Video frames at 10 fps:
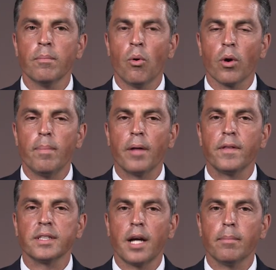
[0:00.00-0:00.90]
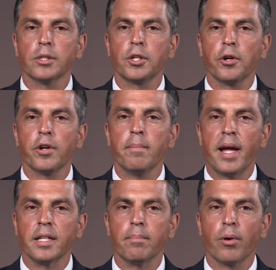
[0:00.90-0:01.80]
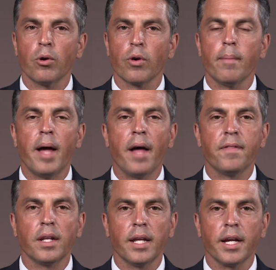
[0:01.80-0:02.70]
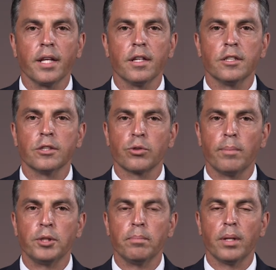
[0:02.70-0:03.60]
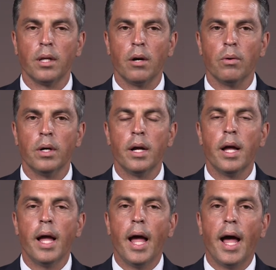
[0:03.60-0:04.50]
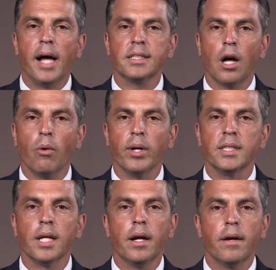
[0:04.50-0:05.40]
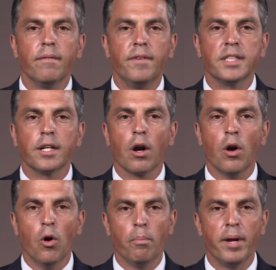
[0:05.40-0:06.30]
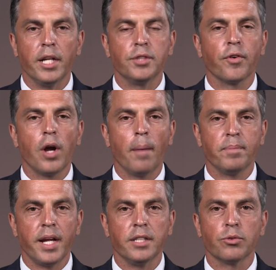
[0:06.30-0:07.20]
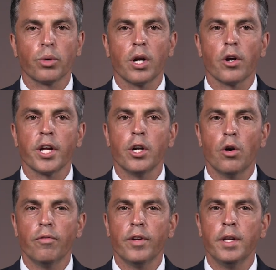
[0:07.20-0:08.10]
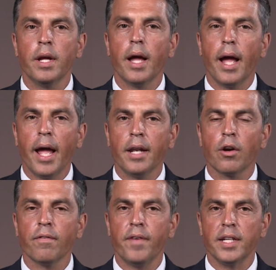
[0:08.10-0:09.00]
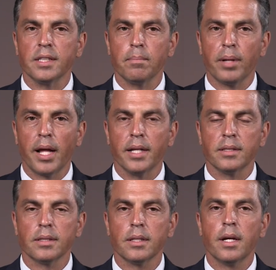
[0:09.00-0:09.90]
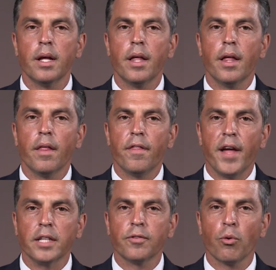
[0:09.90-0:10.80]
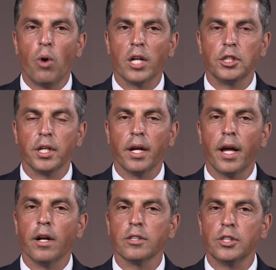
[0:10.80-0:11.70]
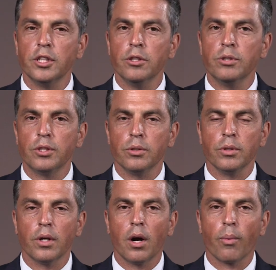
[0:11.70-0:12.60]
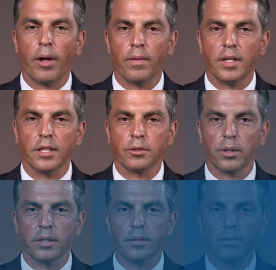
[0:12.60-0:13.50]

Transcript: more about the Cybersecurity Magnet Program at the link in the description below. As always, visit our homepage for updates regarding COVID and our phase-in plans. Thanks for watching, and I'll see you soon around the district.